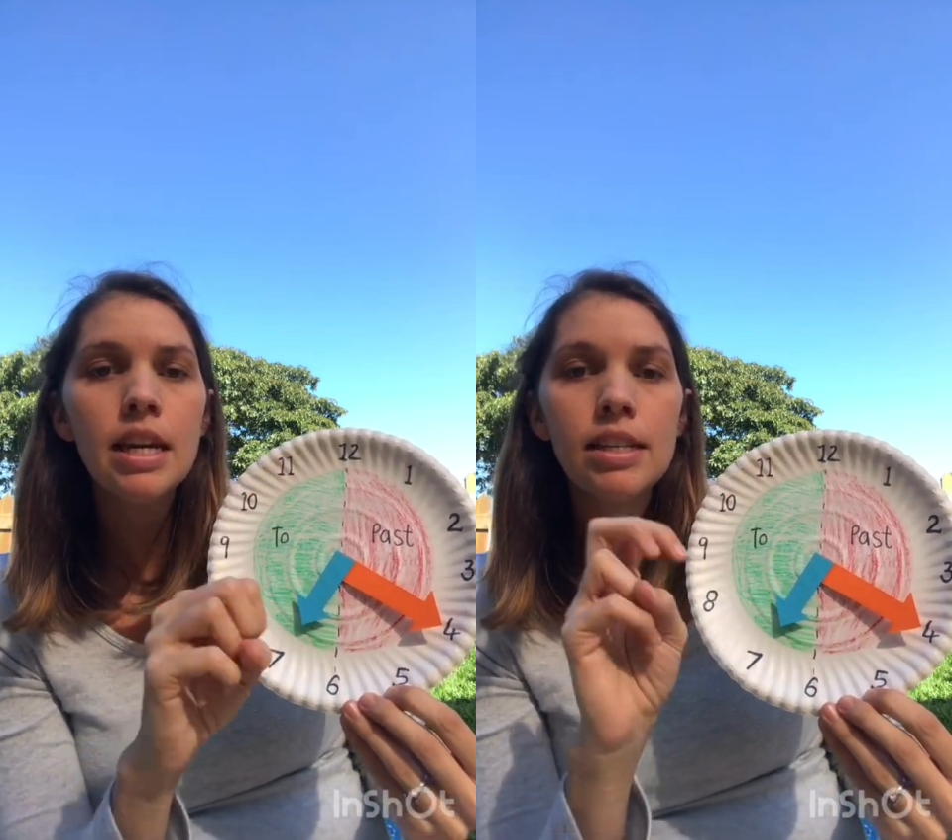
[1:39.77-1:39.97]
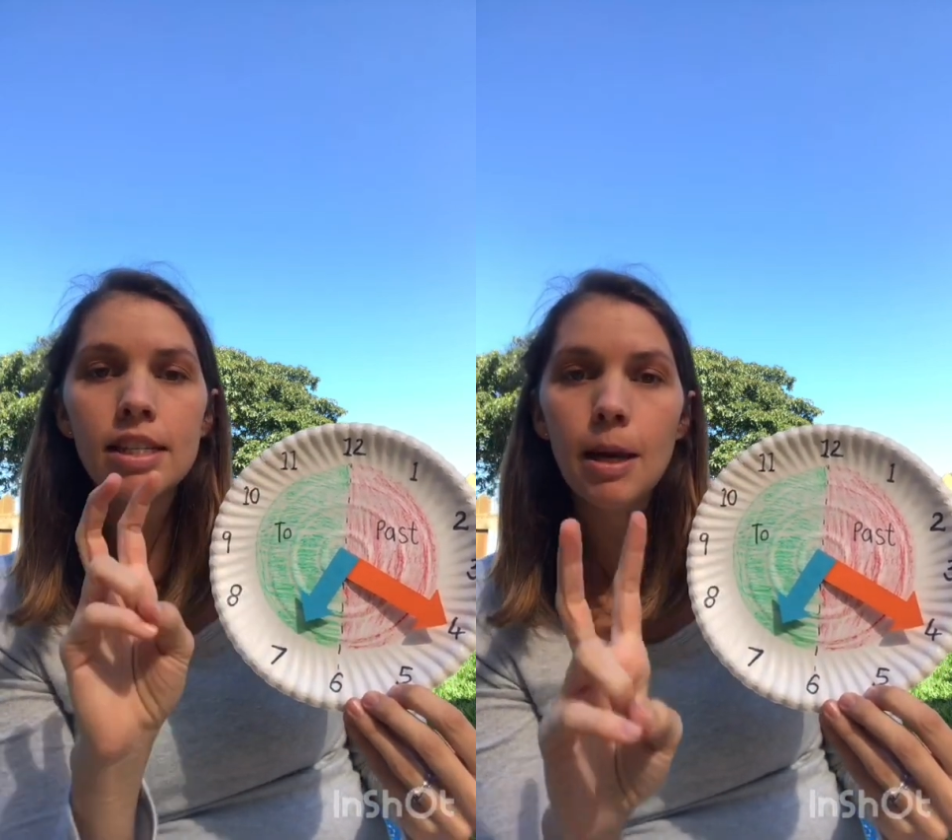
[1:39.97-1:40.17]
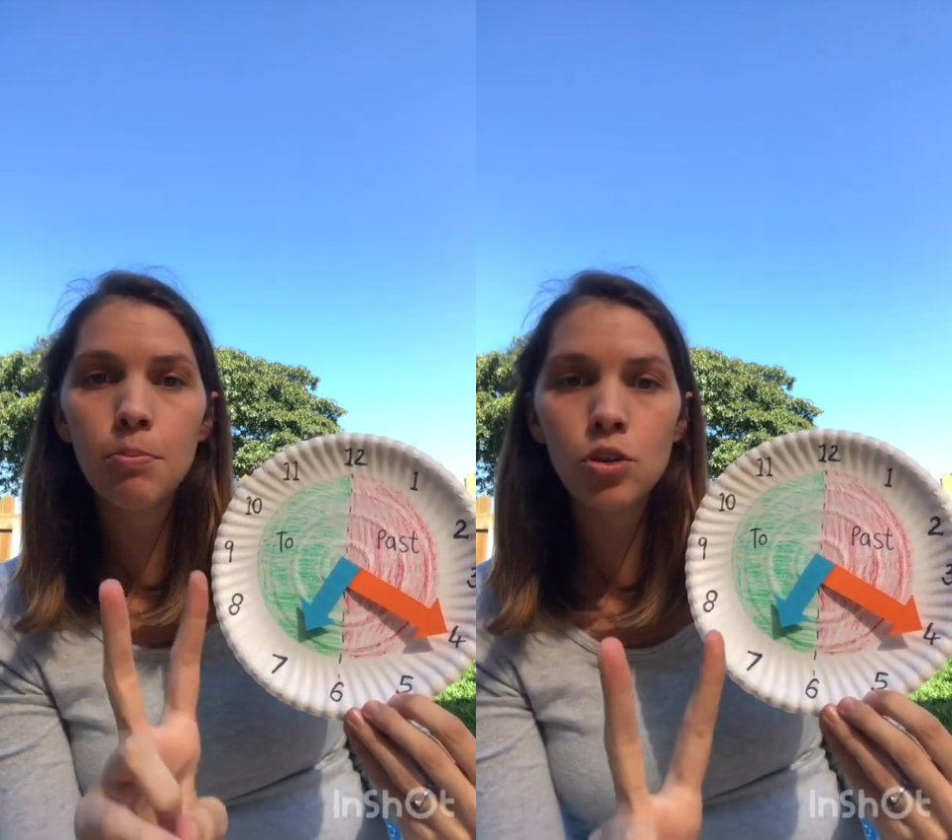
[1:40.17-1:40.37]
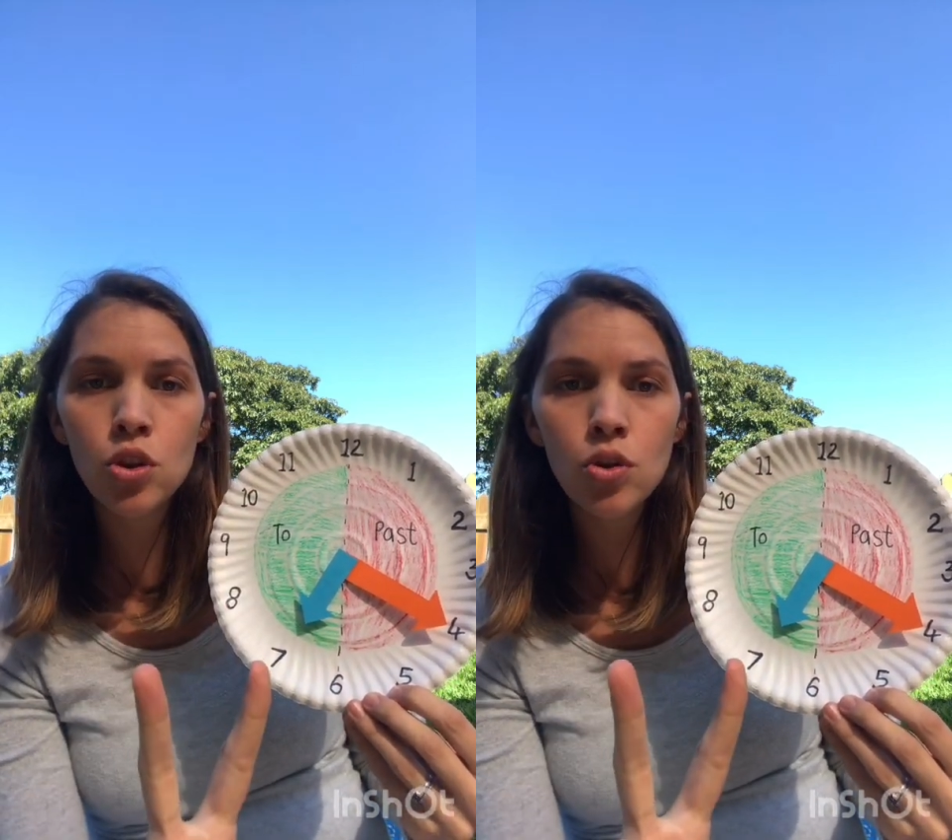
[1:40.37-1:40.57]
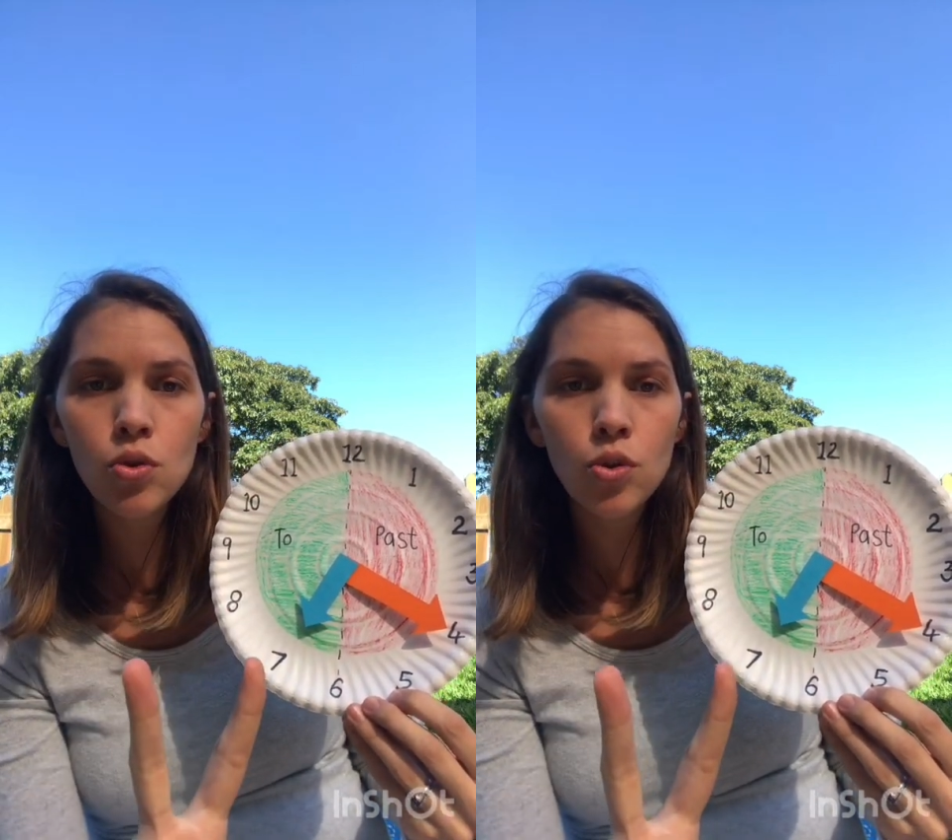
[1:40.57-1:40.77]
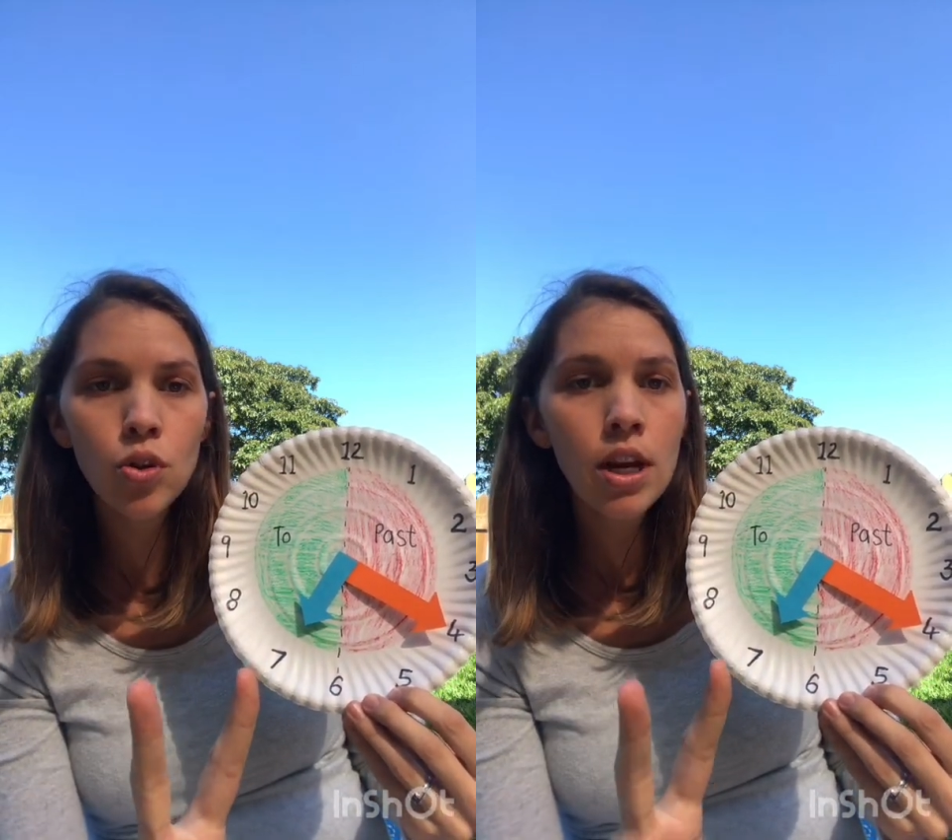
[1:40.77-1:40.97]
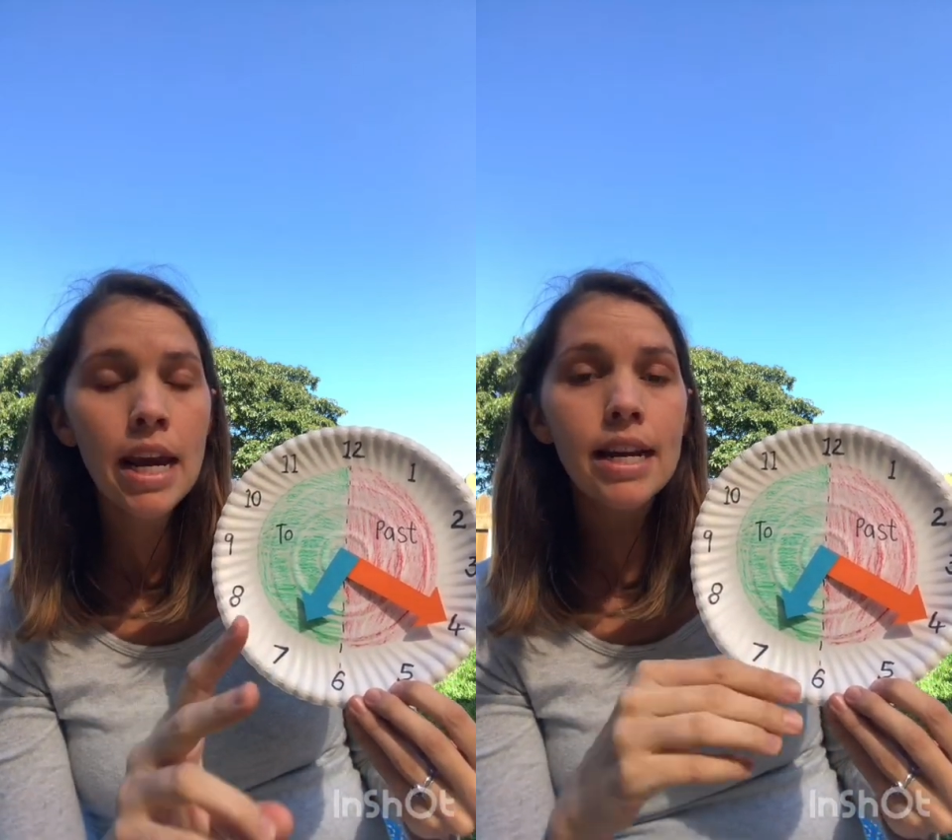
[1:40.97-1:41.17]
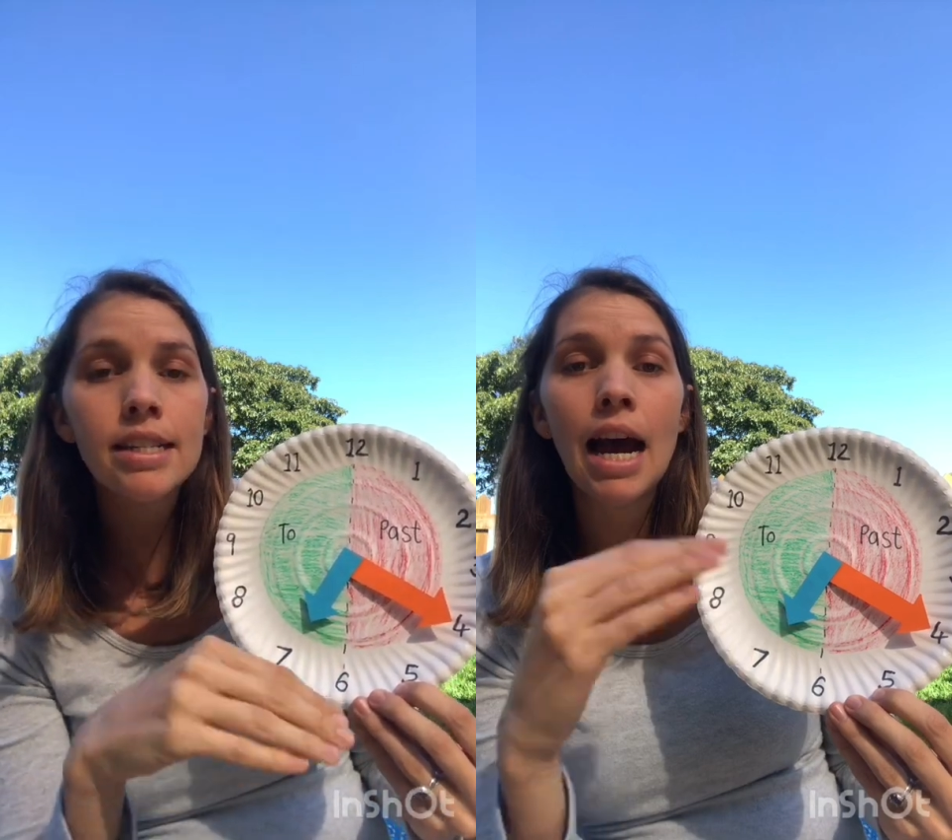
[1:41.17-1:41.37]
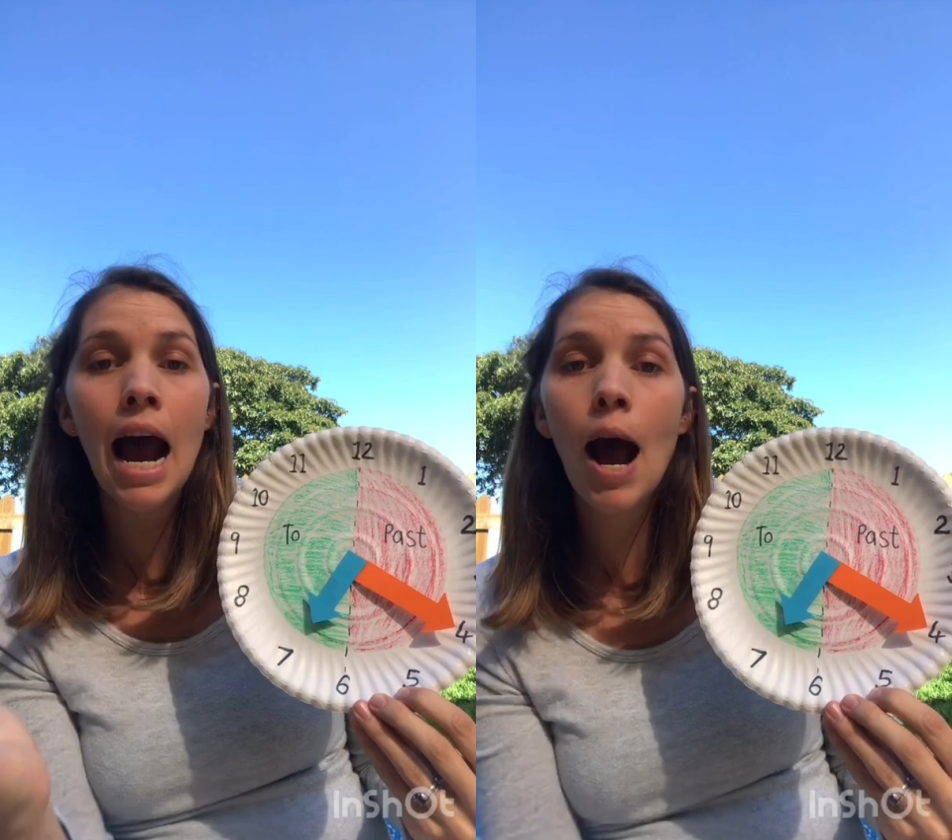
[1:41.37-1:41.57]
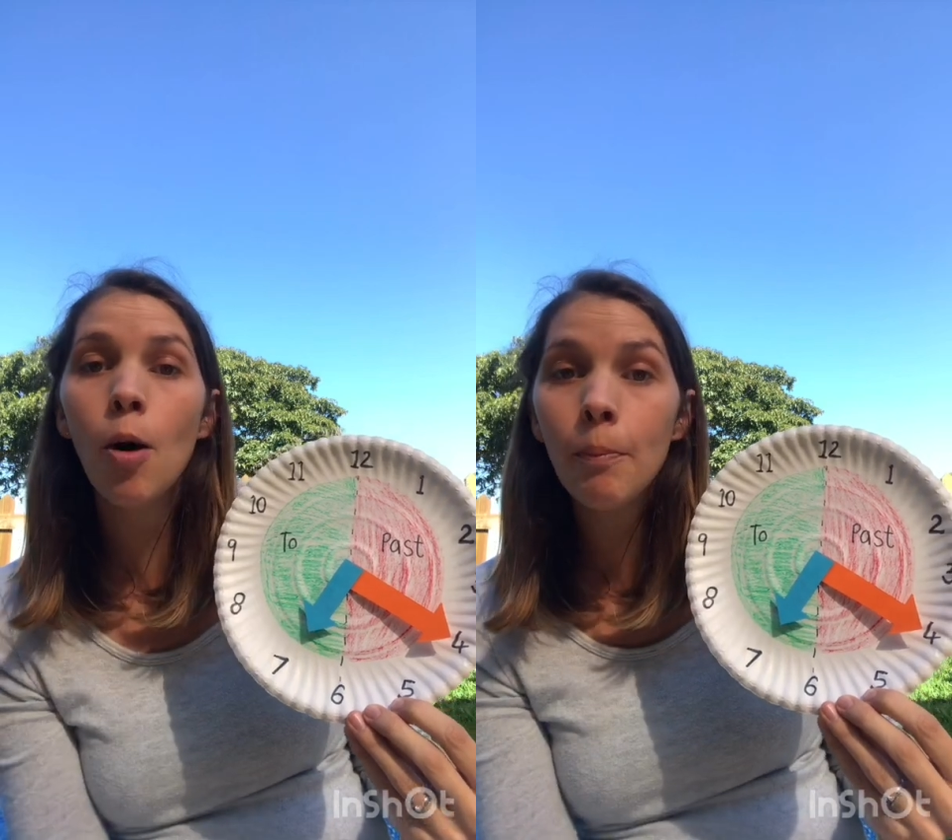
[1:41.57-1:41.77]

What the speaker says: Step 2 is how